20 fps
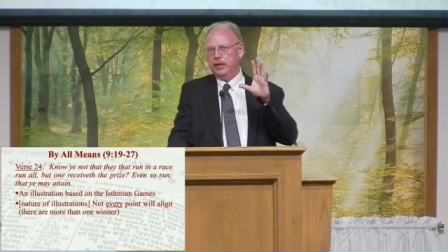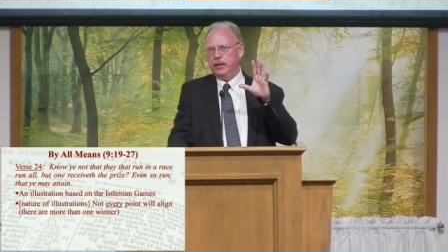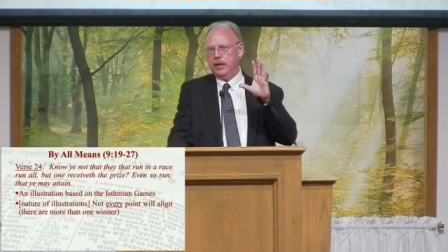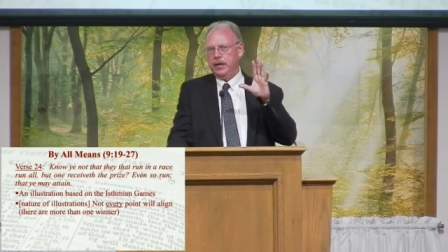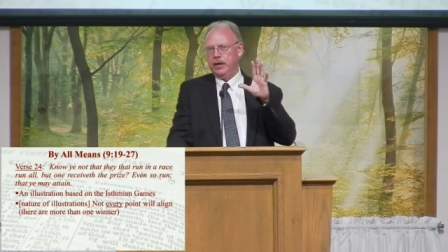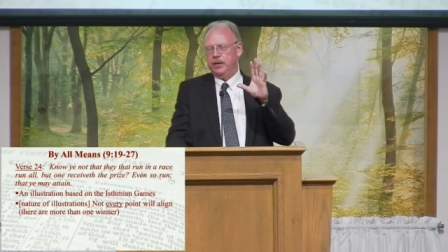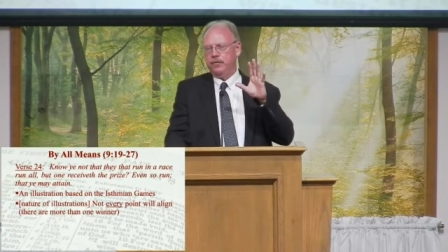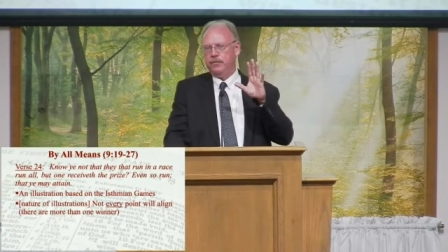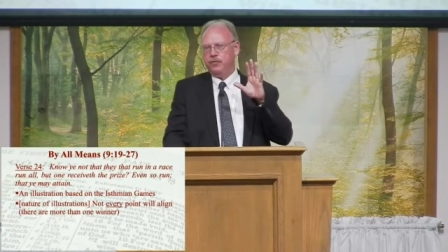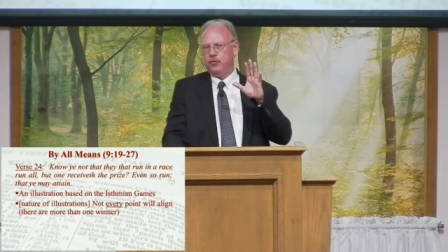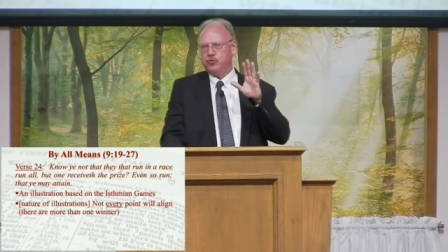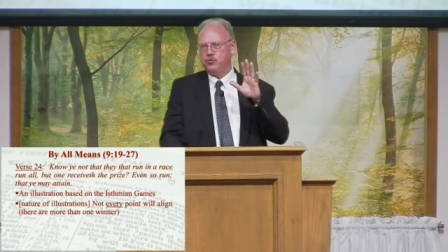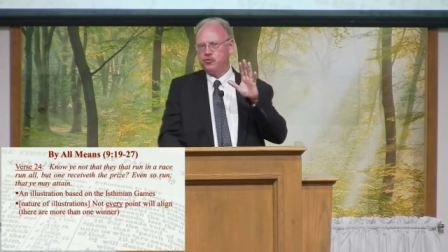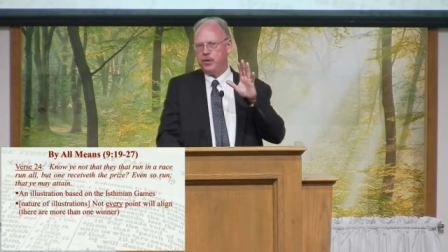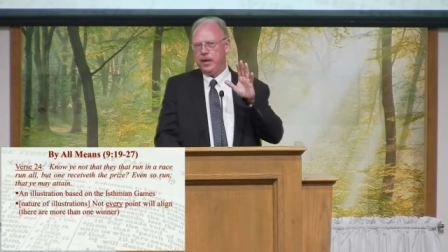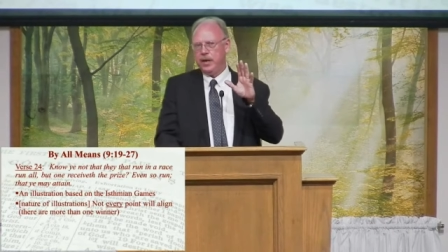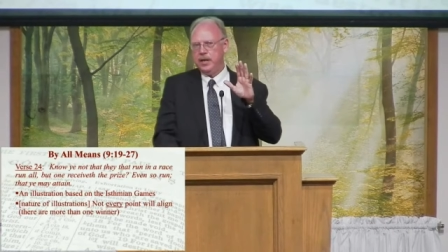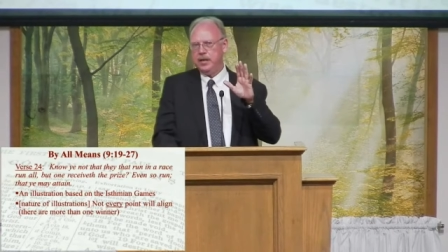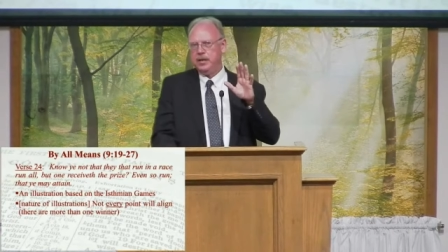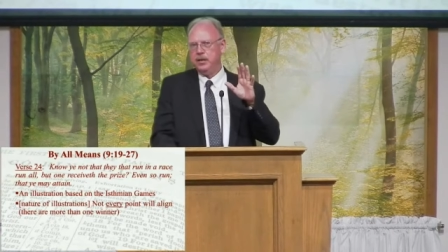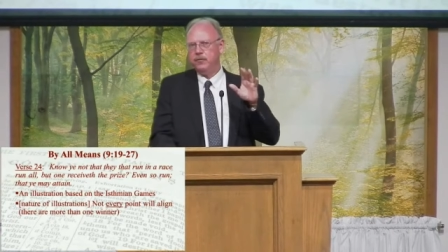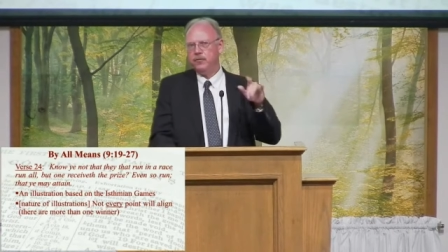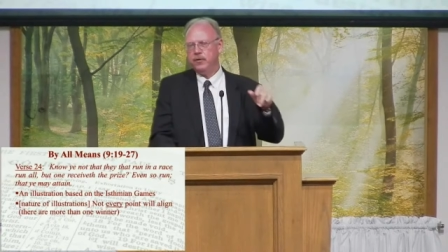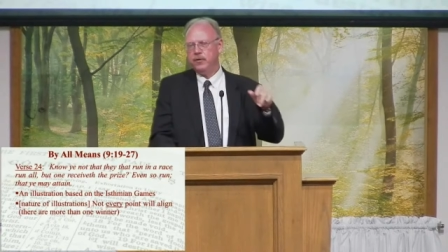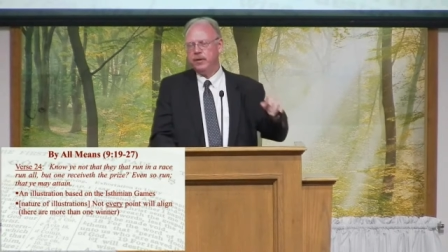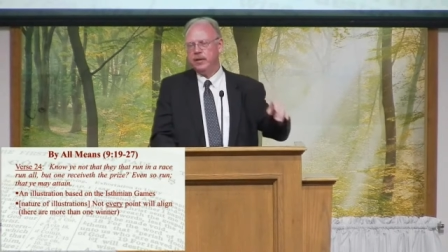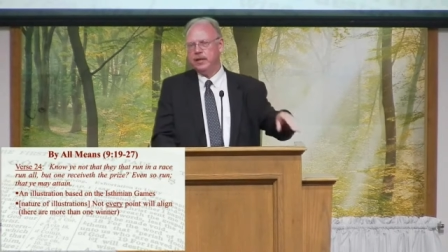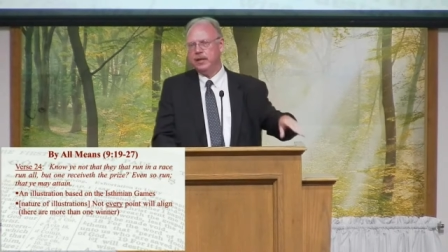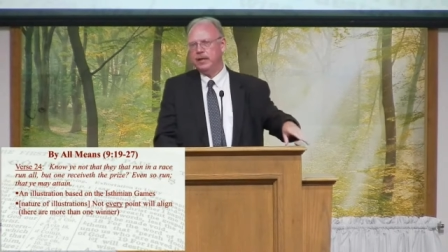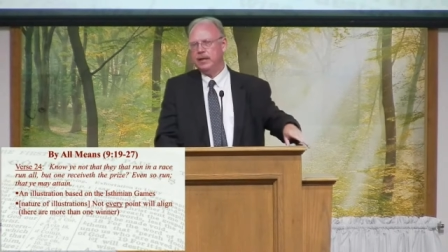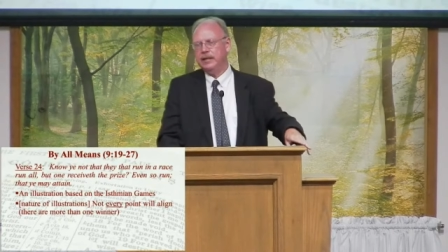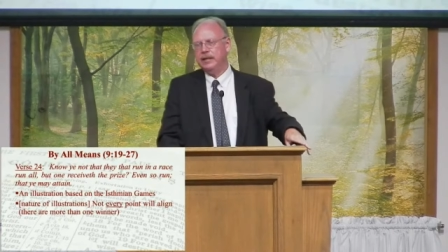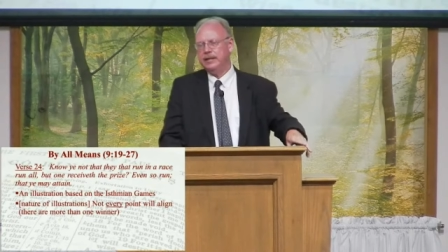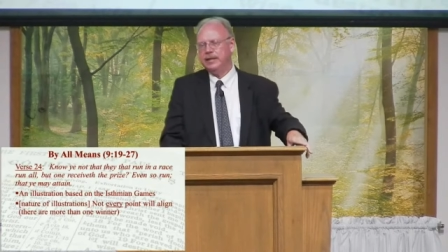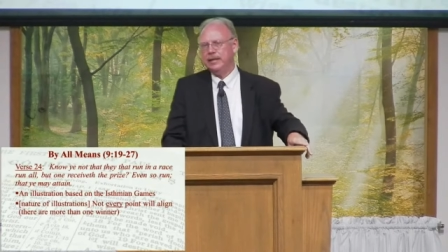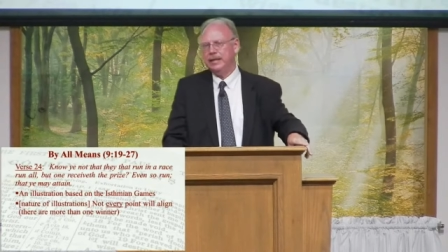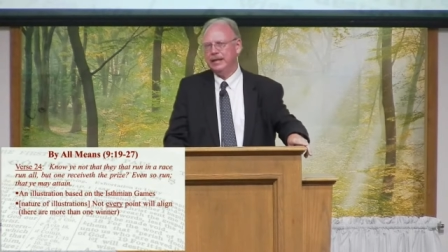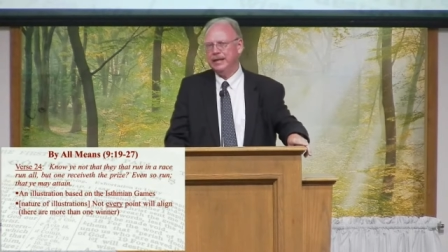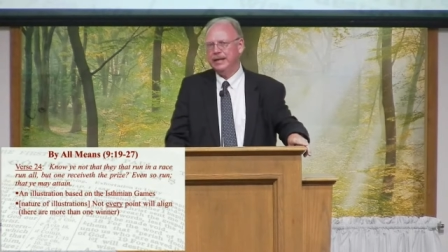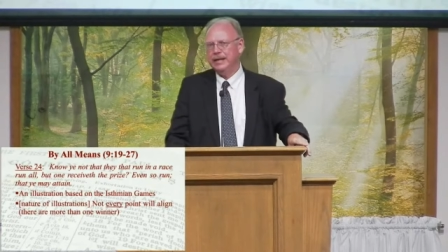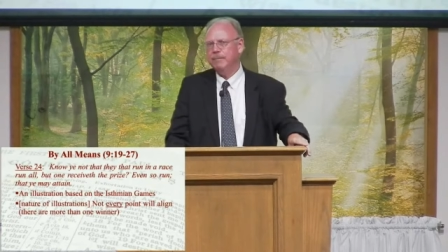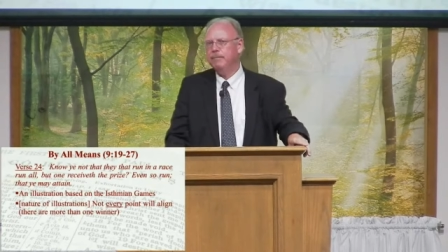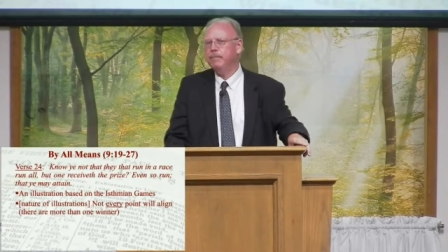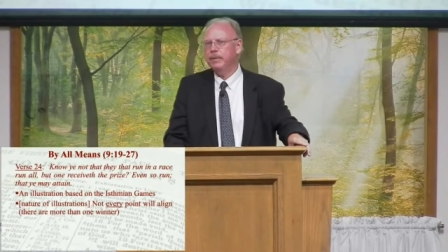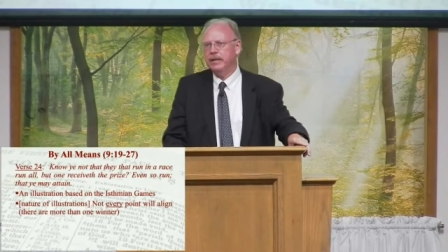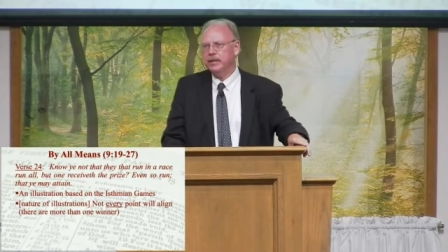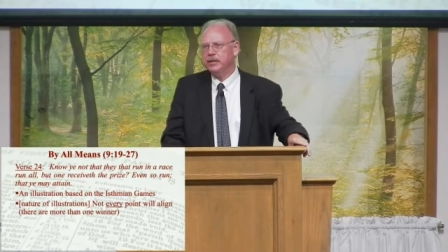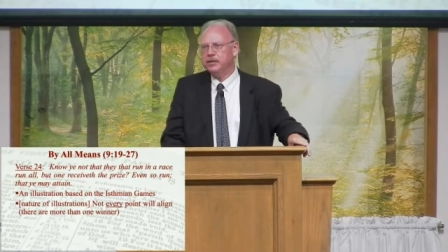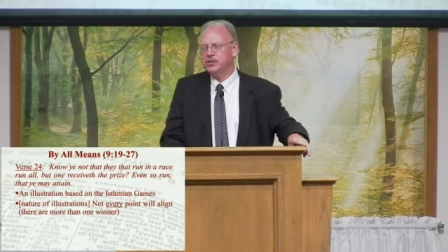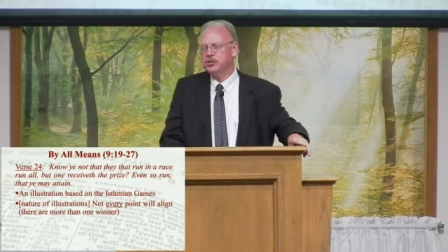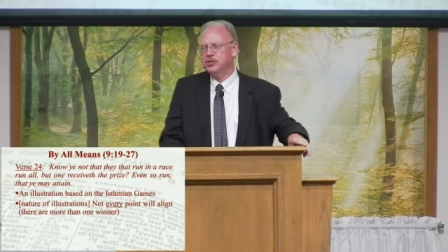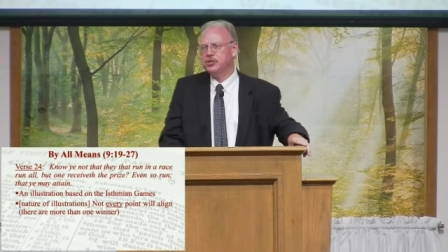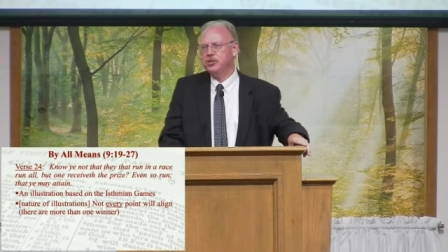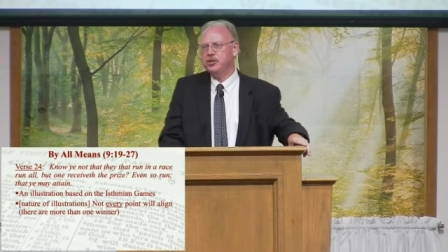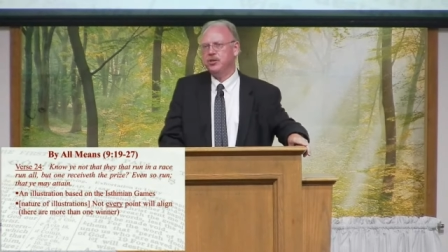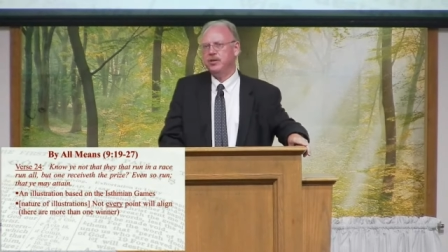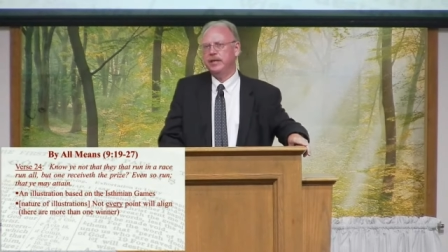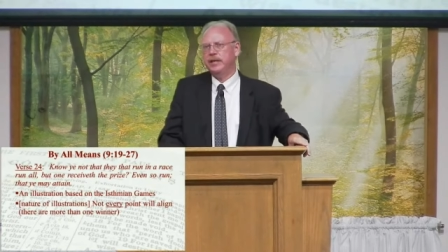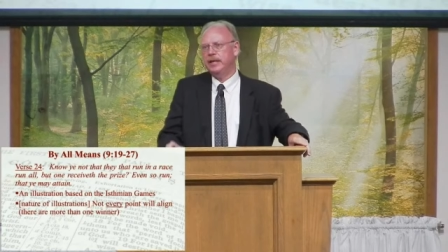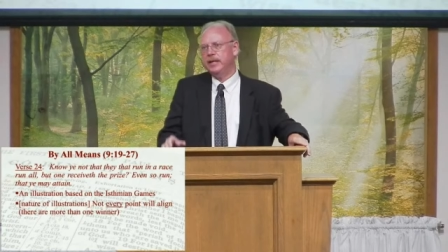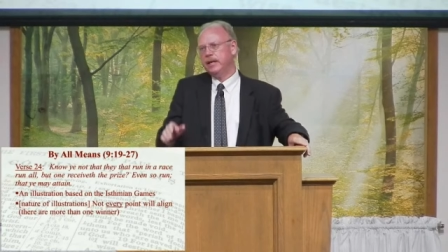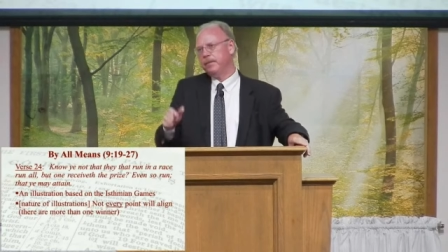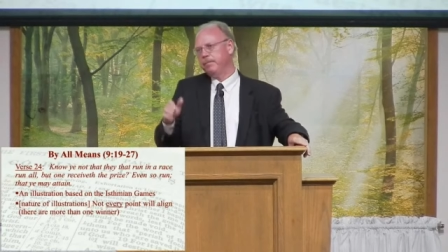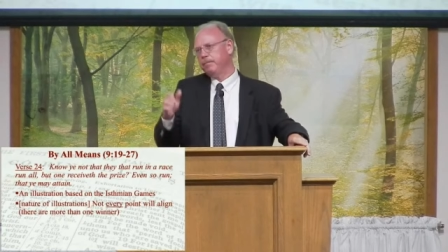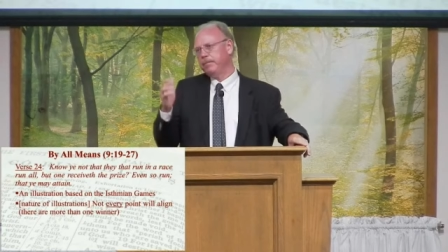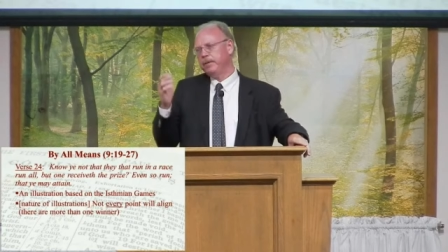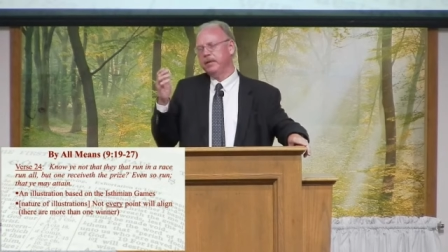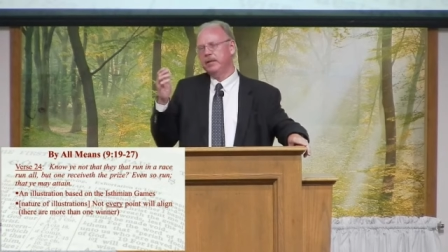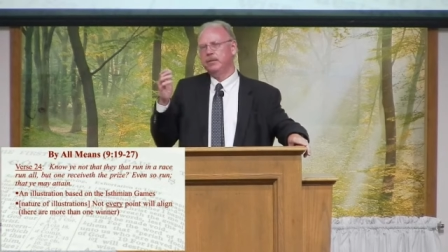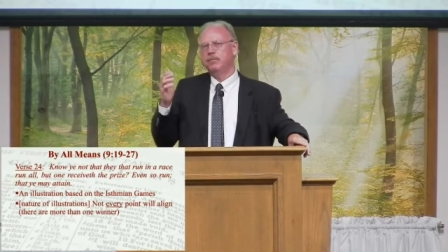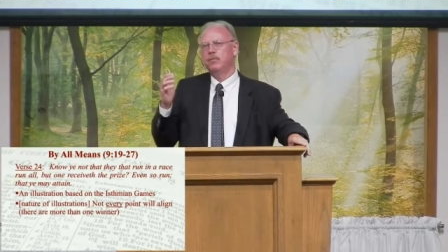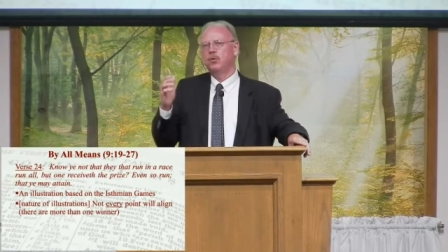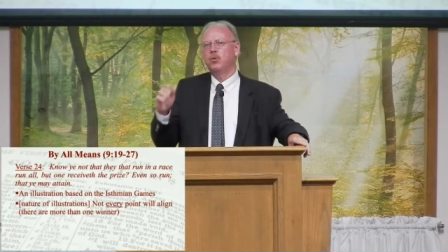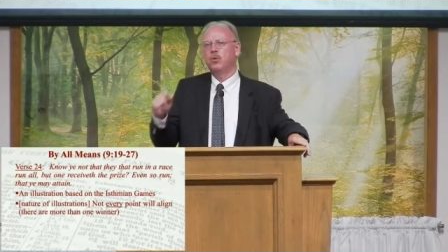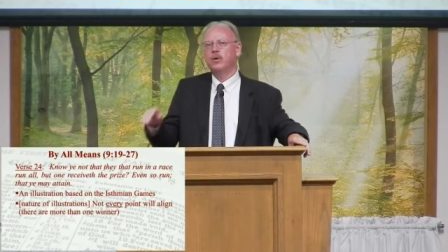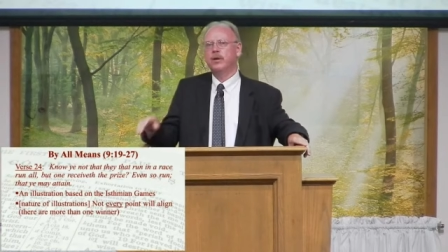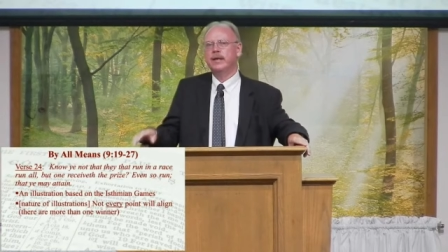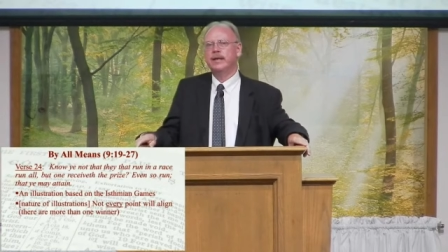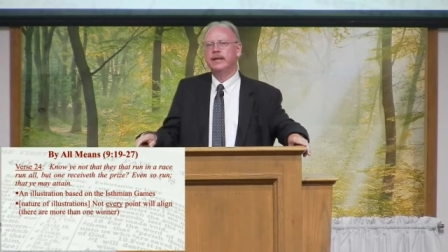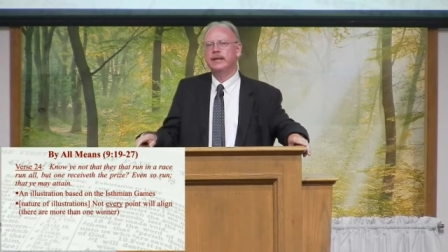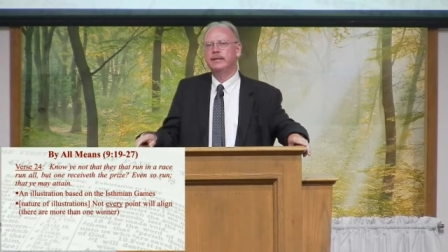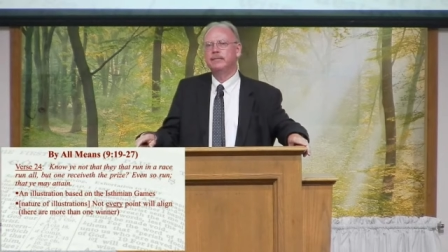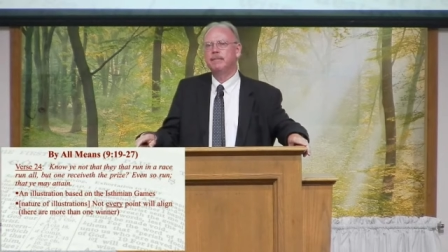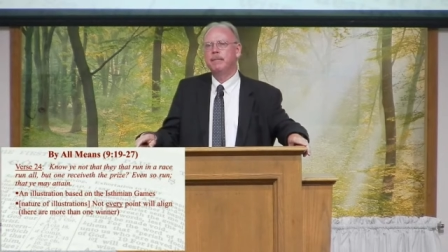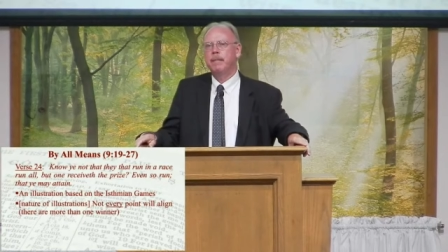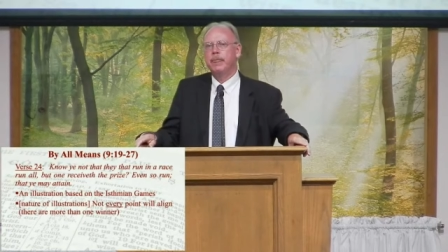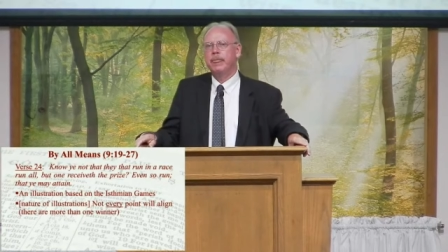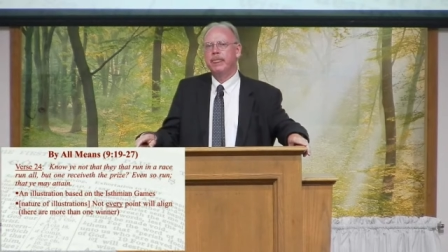Now, if you're training for the, the Olympics, do you get up in the morning